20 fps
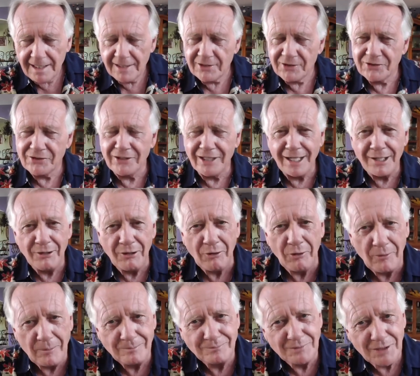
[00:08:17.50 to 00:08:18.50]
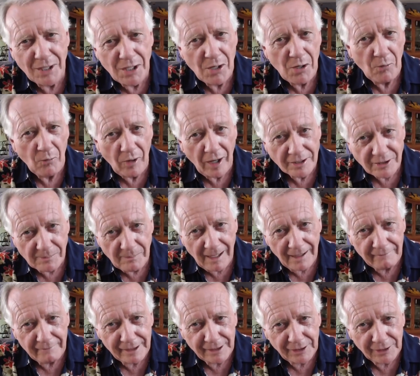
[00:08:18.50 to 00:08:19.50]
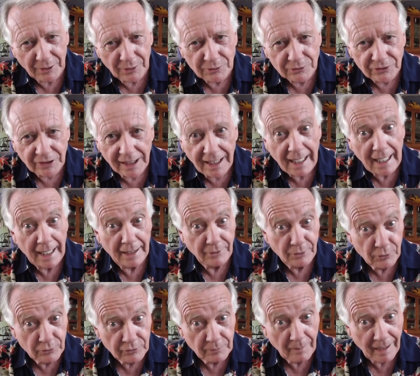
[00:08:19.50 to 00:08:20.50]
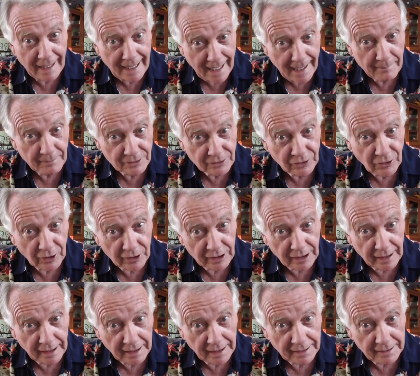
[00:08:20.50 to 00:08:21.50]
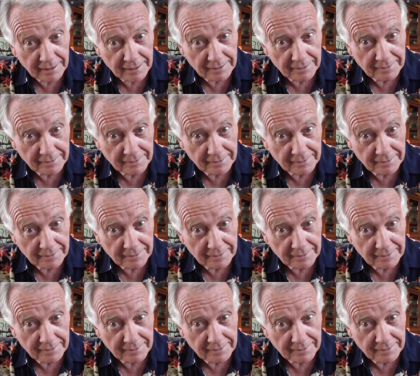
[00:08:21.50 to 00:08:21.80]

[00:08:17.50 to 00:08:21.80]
Stay home, watch my videos, and use my Amazon link.